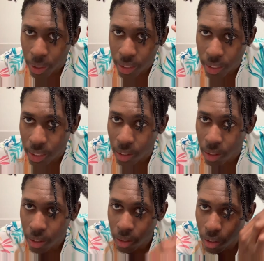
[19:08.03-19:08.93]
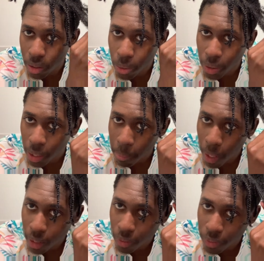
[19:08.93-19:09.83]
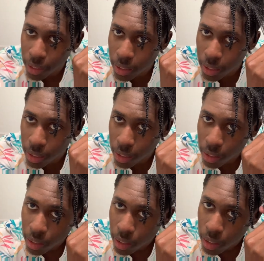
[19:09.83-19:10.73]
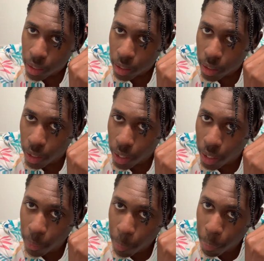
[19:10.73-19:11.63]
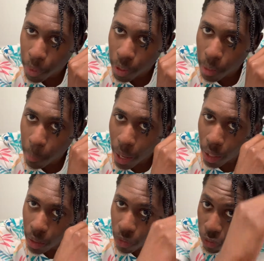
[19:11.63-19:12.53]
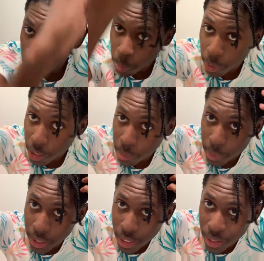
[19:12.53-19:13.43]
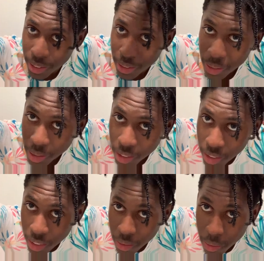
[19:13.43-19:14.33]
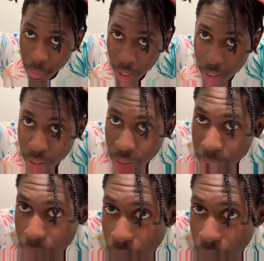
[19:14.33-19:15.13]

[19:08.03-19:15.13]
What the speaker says: is this? Oh look, who came back to visit? The hair that we put in the back in the first place. Bitch, how you? You still going back though.